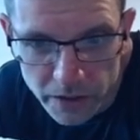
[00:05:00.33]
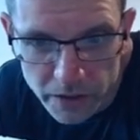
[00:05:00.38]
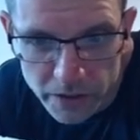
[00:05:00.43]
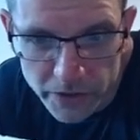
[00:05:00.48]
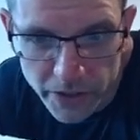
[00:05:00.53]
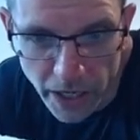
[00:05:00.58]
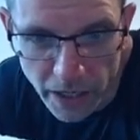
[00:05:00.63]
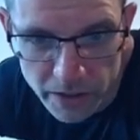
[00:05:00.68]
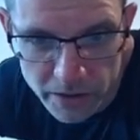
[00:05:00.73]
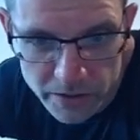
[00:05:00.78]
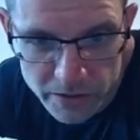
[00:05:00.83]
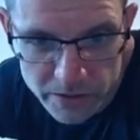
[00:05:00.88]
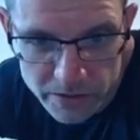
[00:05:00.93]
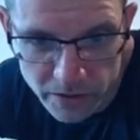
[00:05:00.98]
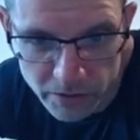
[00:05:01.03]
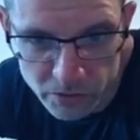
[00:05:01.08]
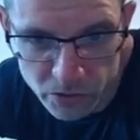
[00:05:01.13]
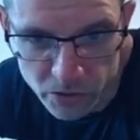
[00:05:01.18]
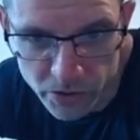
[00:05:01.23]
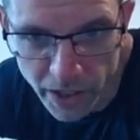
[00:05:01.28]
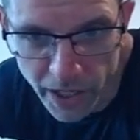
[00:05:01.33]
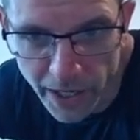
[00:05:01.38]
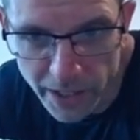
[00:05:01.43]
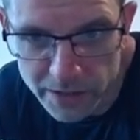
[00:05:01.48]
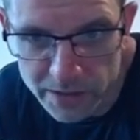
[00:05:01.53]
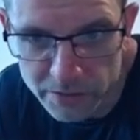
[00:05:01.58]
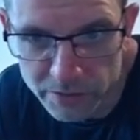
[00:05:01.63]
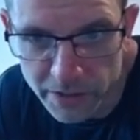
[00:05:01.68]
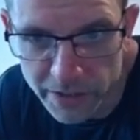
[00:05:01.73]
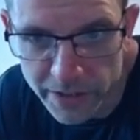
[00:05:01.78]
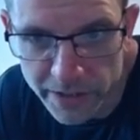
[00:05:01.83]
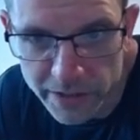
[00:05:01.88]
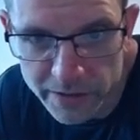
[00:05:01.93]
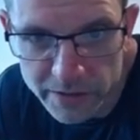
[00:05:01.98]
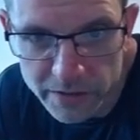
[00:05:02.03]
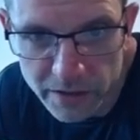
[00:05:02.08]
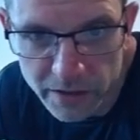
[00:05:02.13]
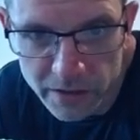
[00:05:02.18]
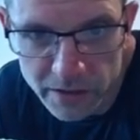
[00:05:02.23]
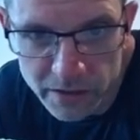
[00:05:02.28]
Yeah, so I've got that
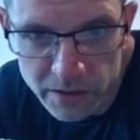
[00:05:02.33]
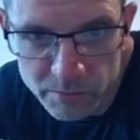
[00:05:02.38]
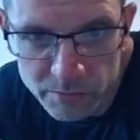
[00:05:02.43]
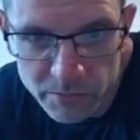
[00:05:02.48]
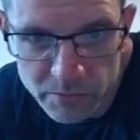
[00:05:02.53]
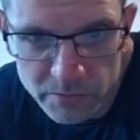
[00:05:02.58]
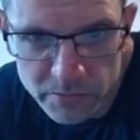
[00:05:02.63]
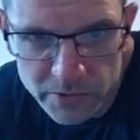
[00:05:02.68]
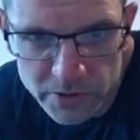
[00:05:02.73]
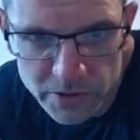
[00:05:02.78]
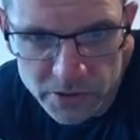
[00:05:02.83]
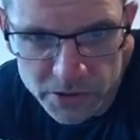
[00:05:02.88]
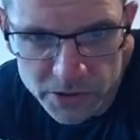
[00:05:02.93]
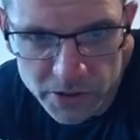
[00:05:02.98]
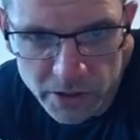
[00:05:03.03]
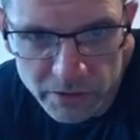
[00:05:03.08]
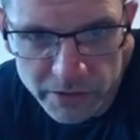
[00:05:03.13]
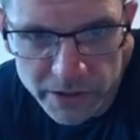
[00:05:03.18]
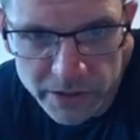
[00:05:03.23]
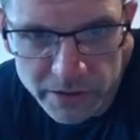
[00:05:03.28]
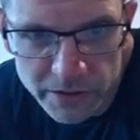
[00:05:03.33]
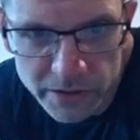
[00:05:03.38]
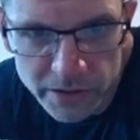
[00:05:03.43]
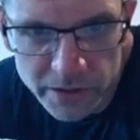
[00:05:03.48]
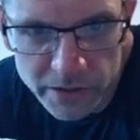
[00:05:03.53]
activated. Um, is it showing